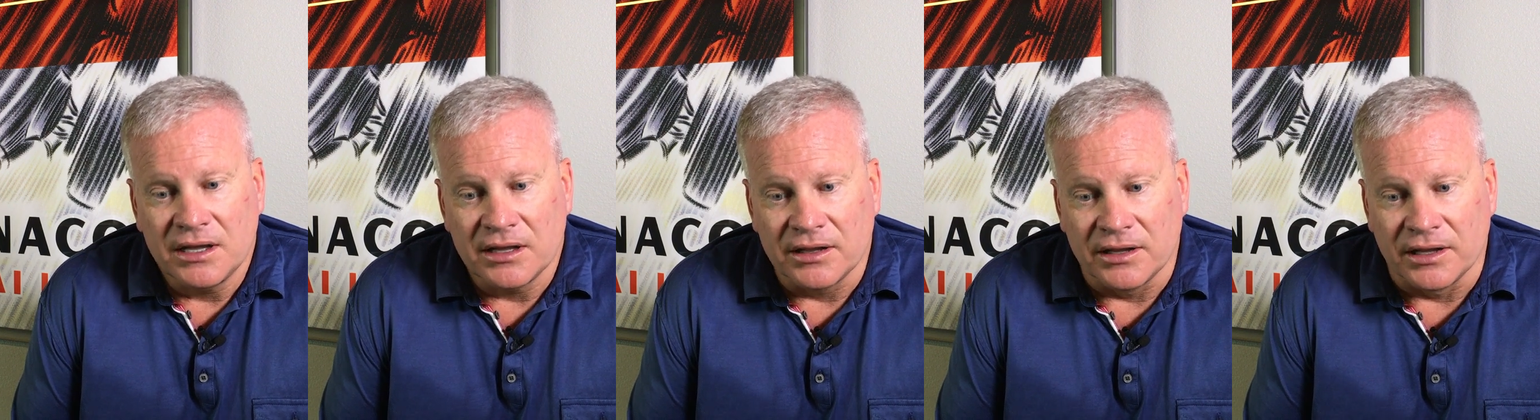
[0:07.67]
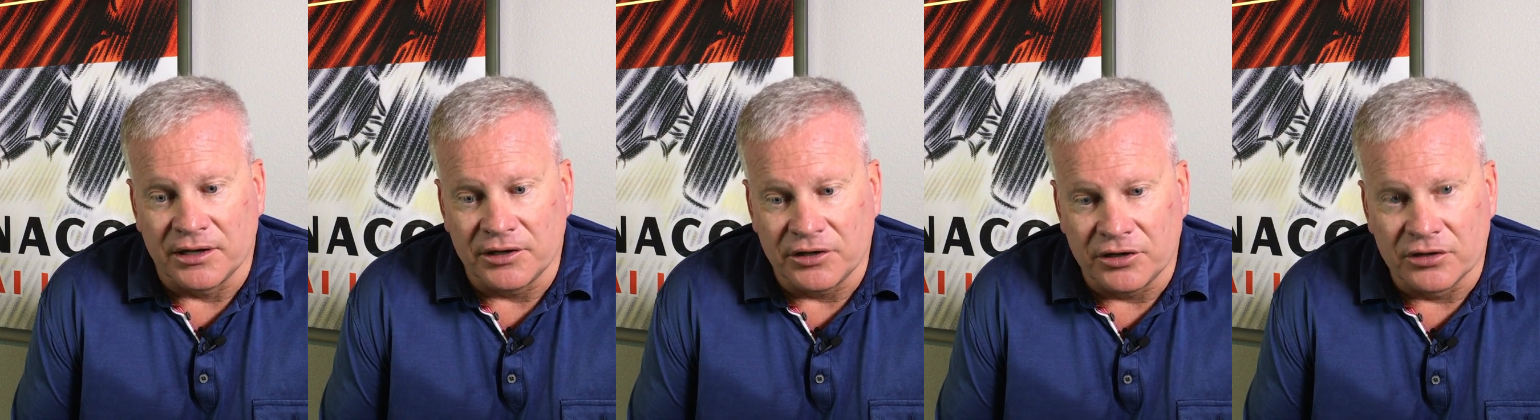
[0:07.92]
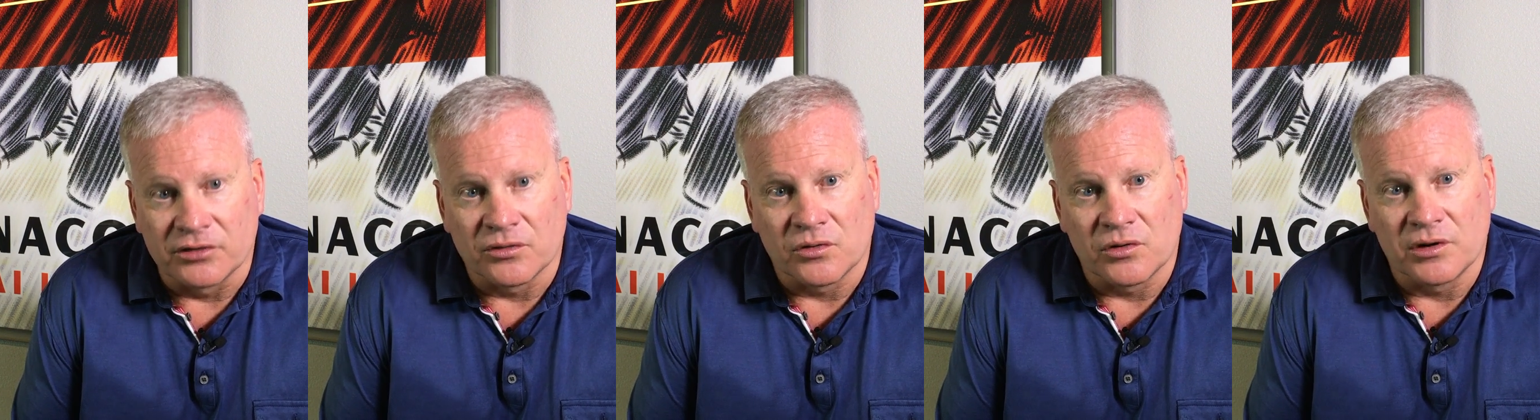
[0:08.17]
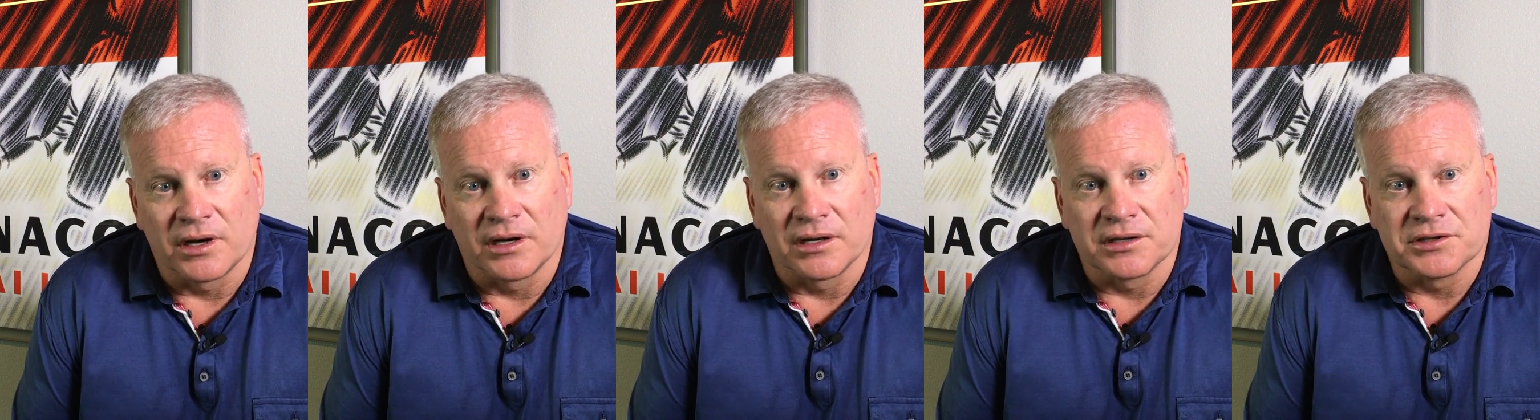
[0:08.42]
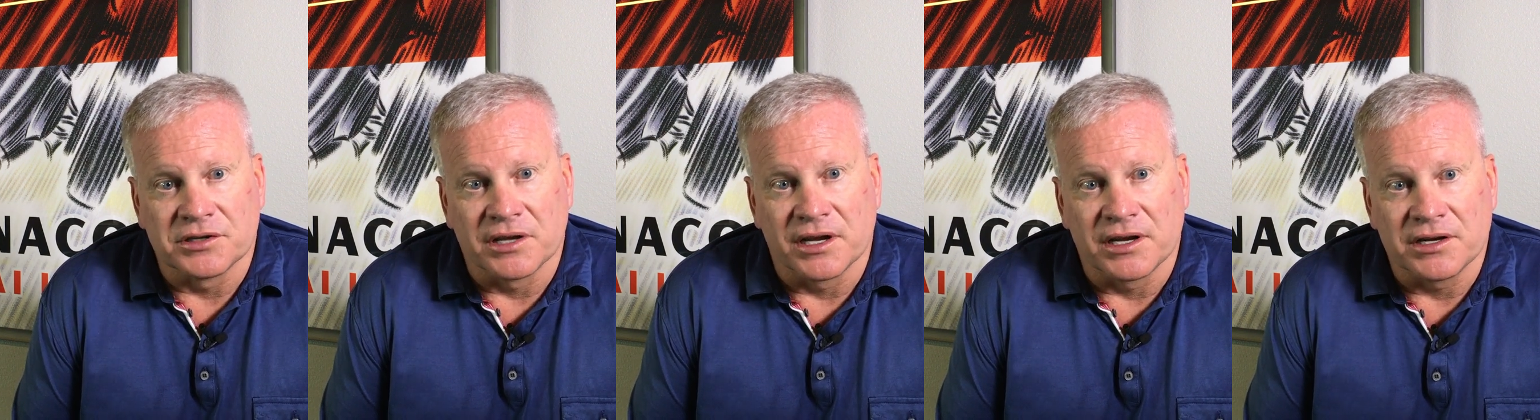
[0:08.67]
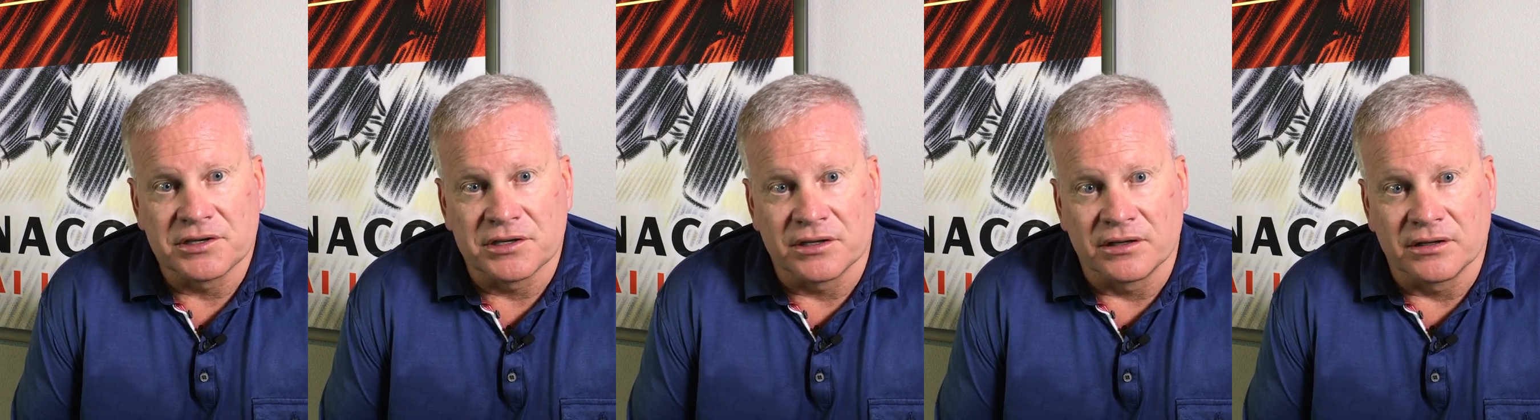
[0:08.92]
that your
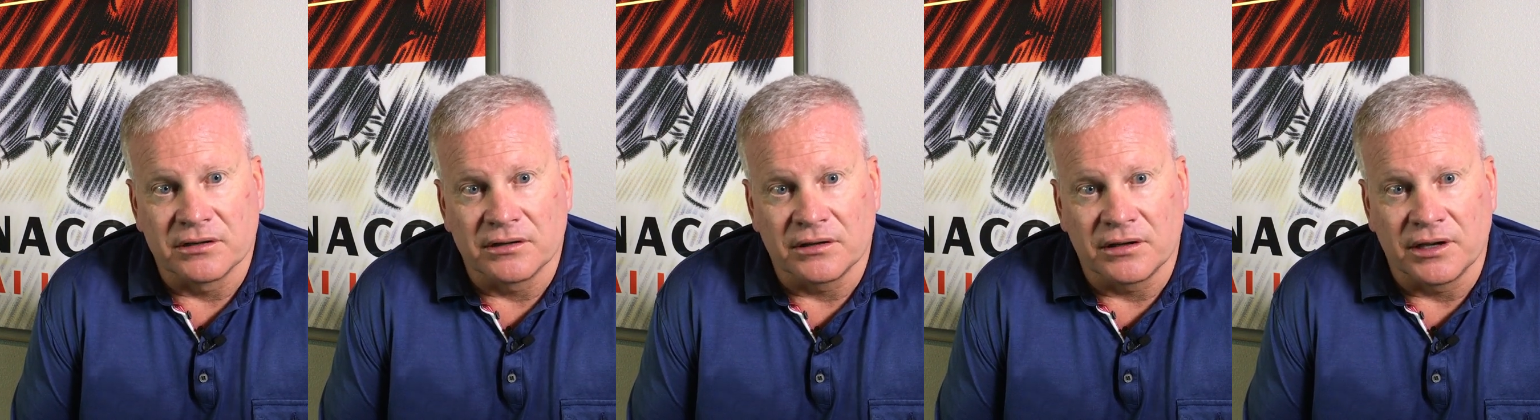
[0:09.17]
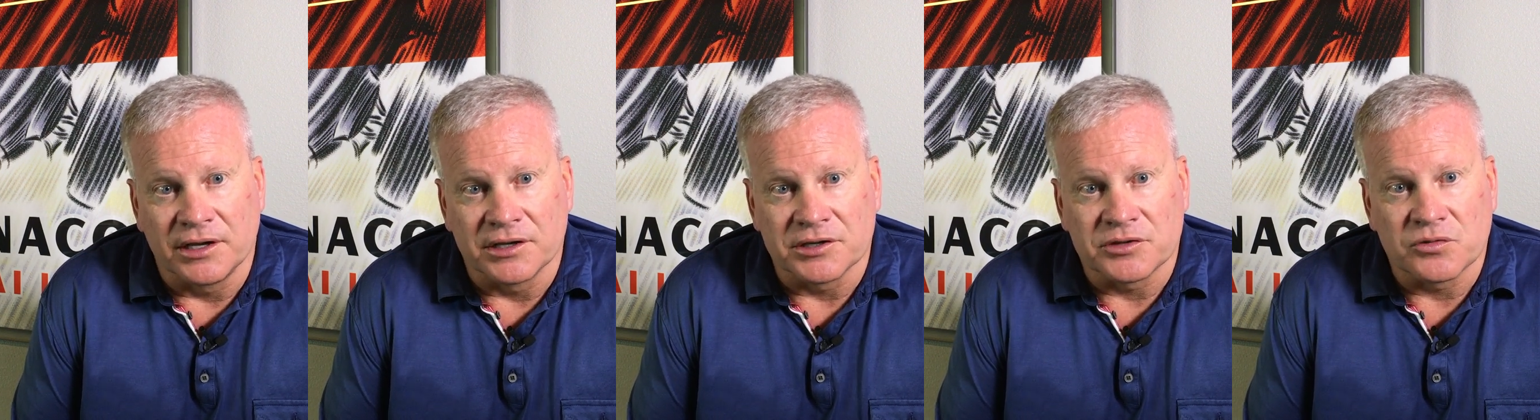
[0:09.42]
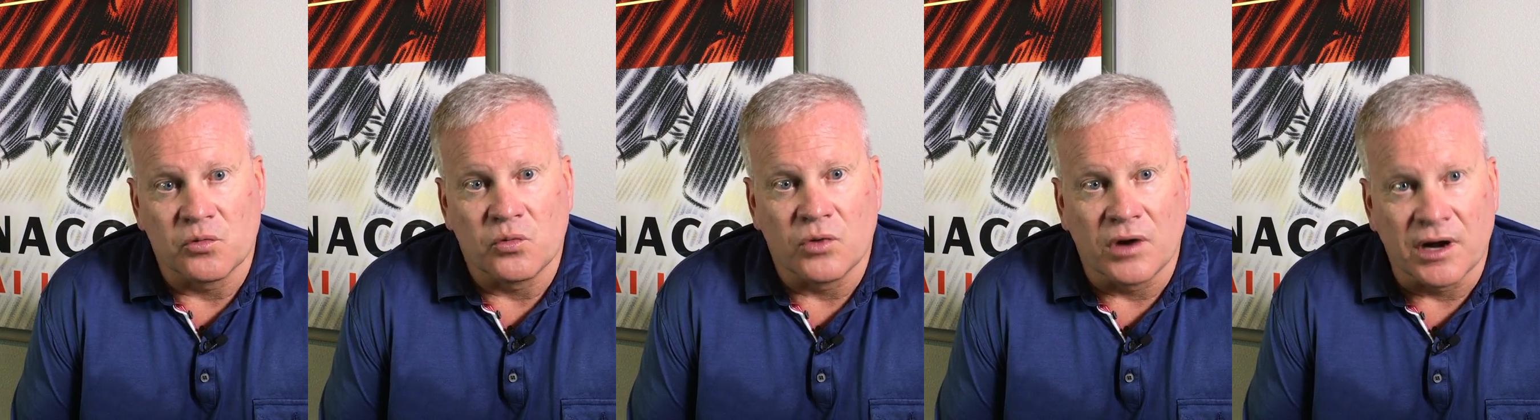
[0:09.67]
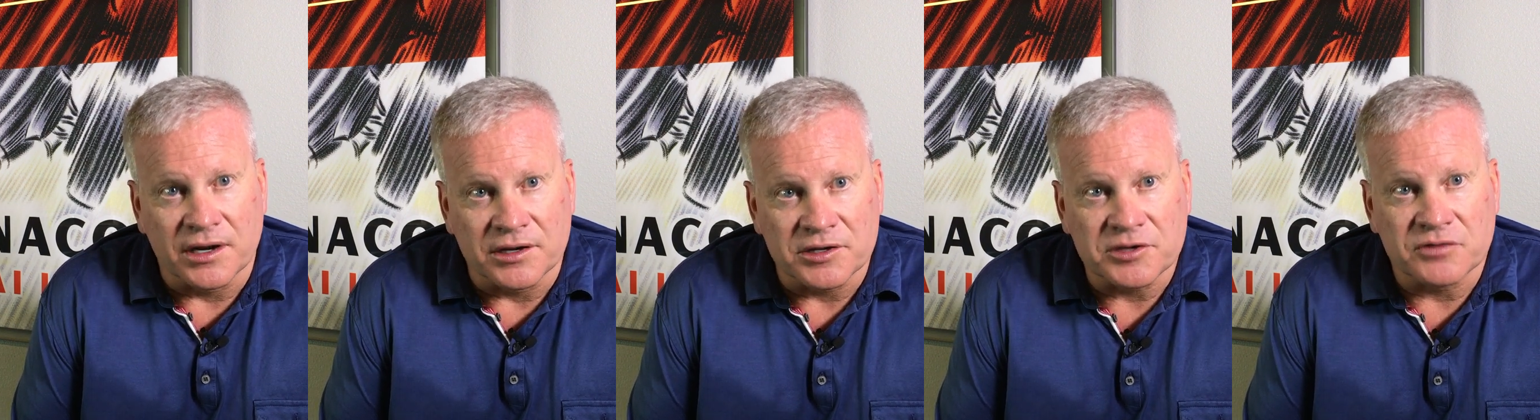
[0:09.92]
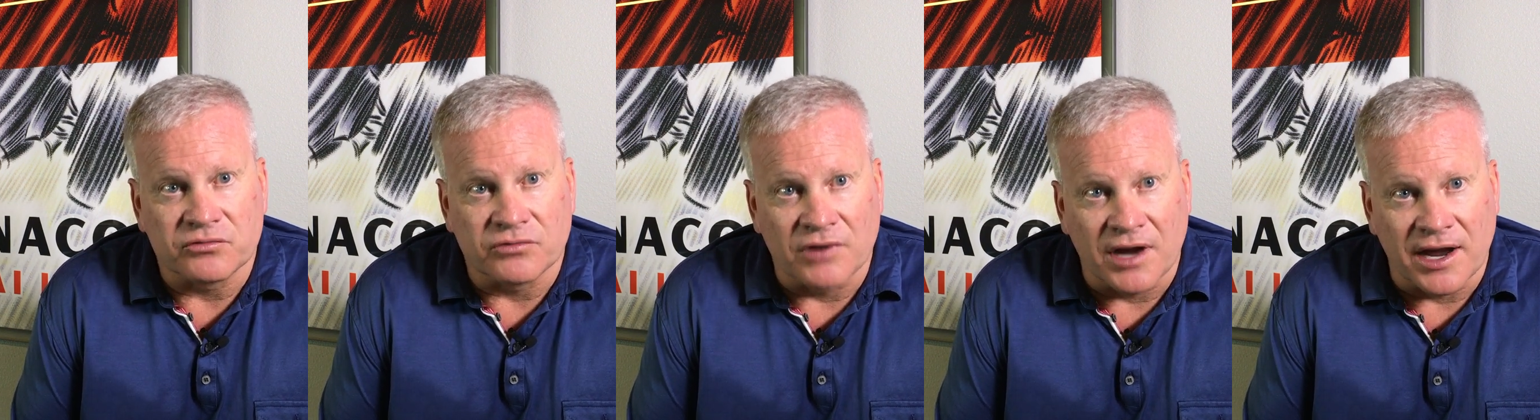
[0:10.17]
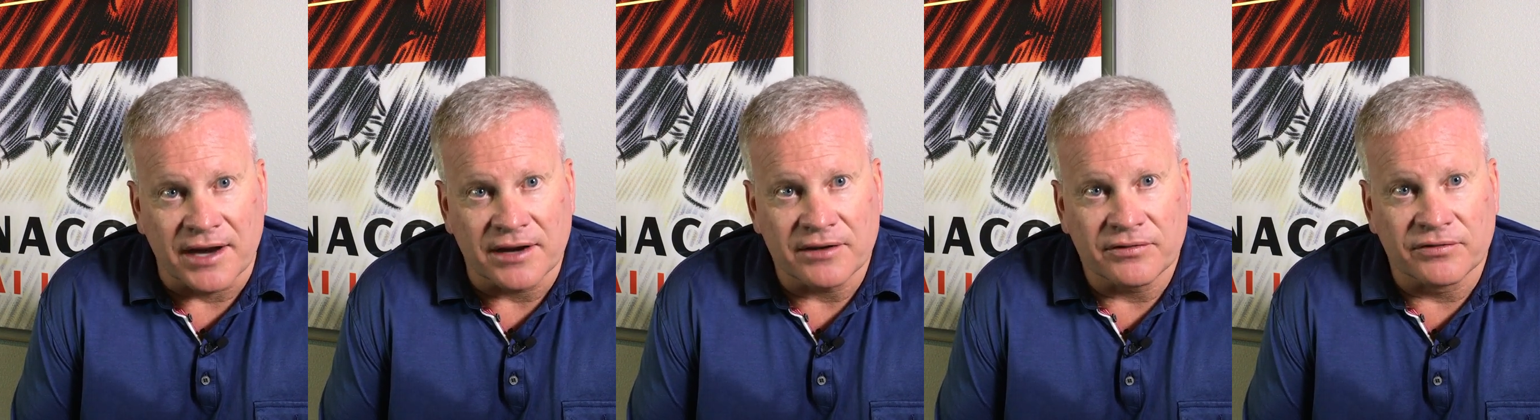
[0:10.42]
organization is what is
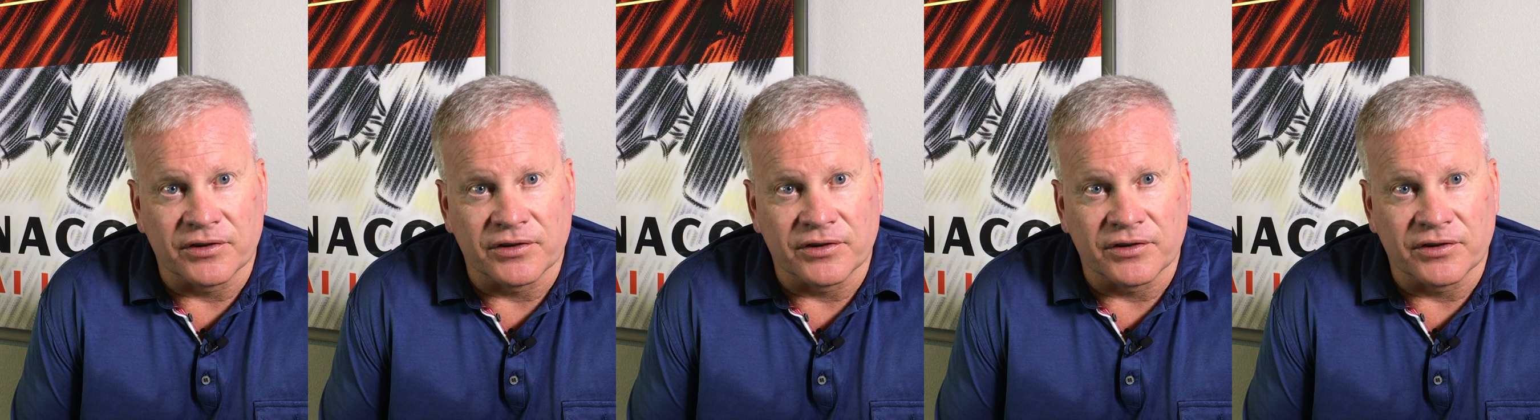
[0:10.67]
right